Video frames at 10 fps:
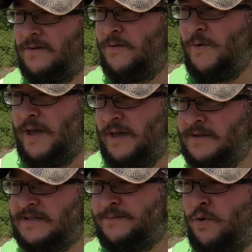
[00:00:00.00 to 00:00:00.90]
We
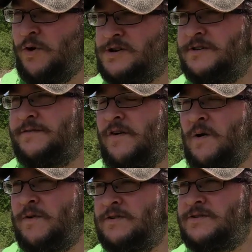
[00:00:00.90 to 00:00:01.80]
support
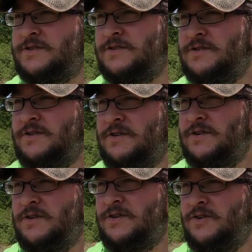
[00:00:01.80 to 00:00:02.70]
farmers
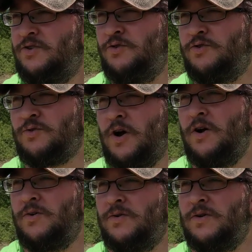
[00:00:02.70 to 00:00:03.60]
who
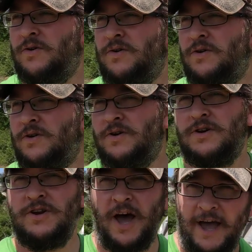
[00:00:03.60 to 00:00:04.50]
grow
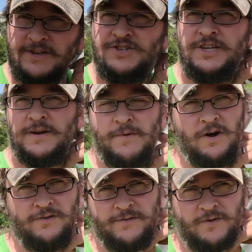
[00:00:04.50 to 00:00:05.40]

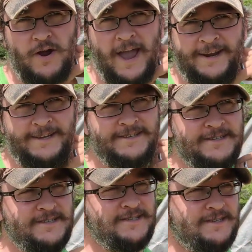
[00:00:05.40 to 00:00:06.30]
non-GMO
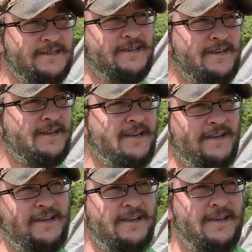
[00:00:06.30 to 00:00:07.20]
varieties,
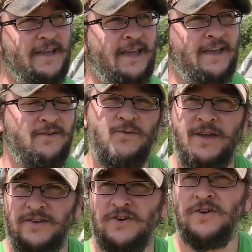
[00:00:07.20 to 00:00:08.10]
and
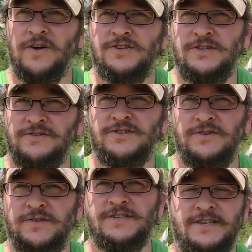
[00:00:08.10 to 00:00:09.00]
we encourage you to
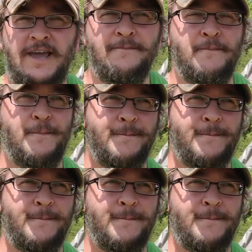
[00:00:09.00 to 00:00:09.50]
do the same.